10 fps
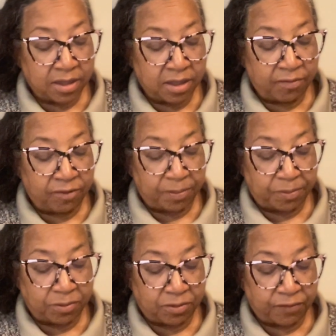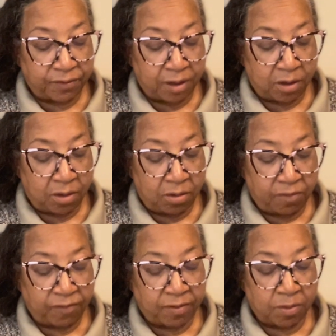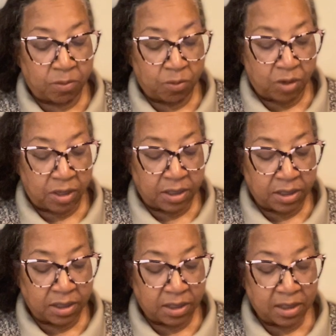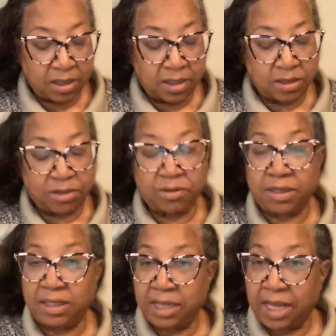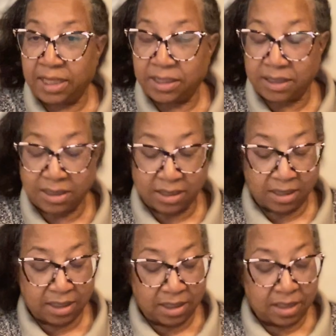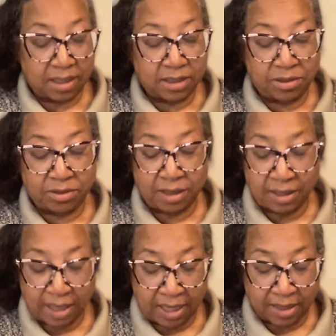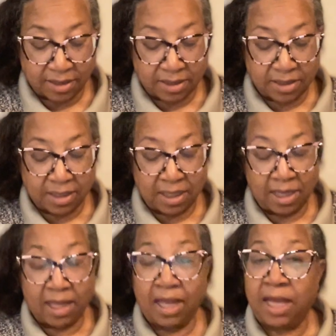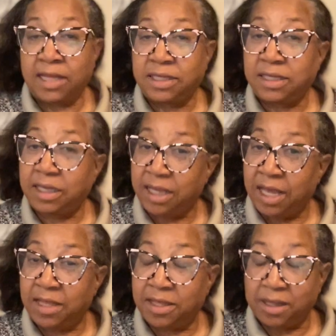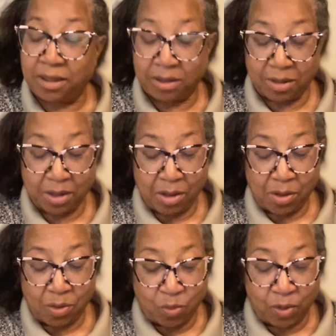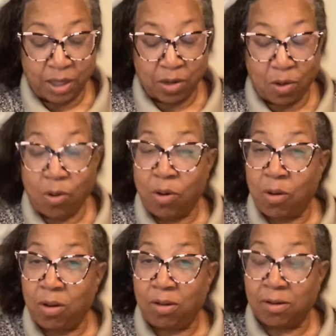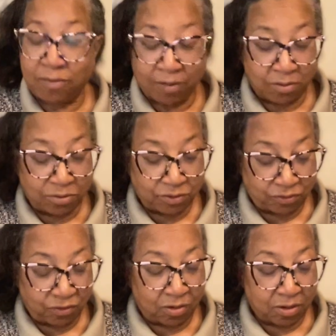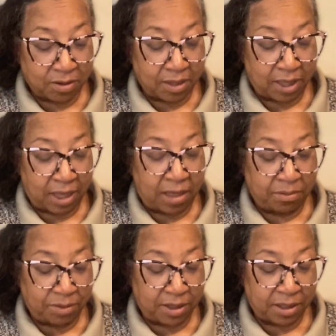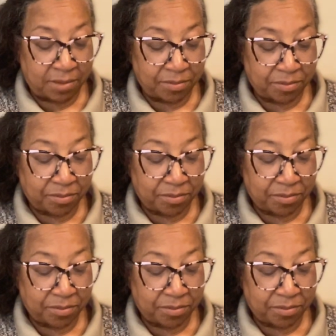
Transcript: the ripples flow from one to the next, to the next, and together we all grow stronger. Amen.